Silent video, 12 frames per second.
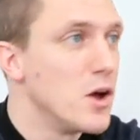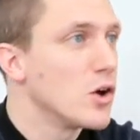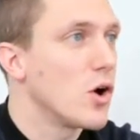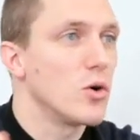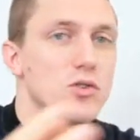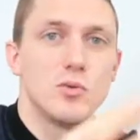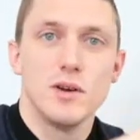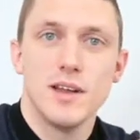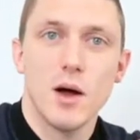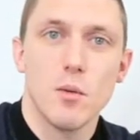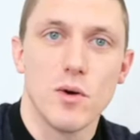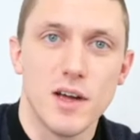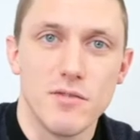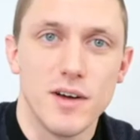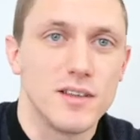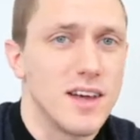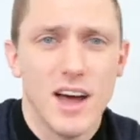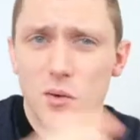Go to a network
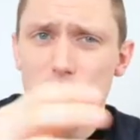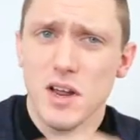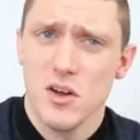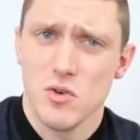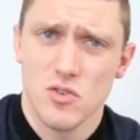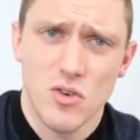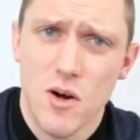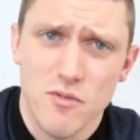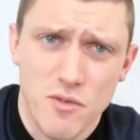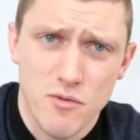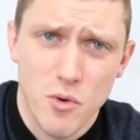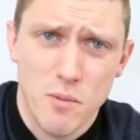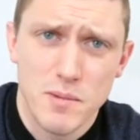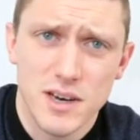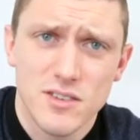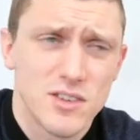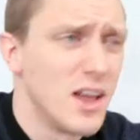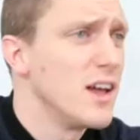event. I don't want to hear you talk for 4
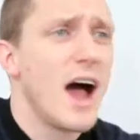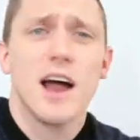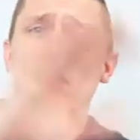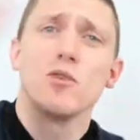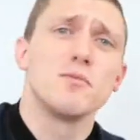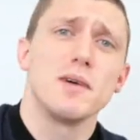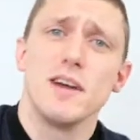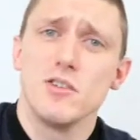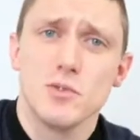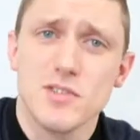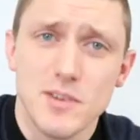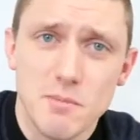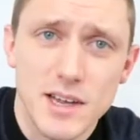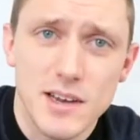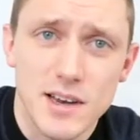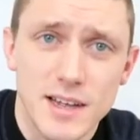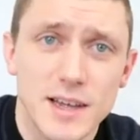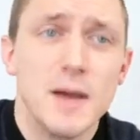minutes. I lose my interest
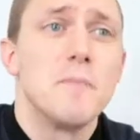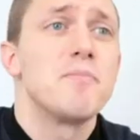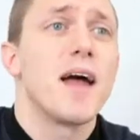immediately.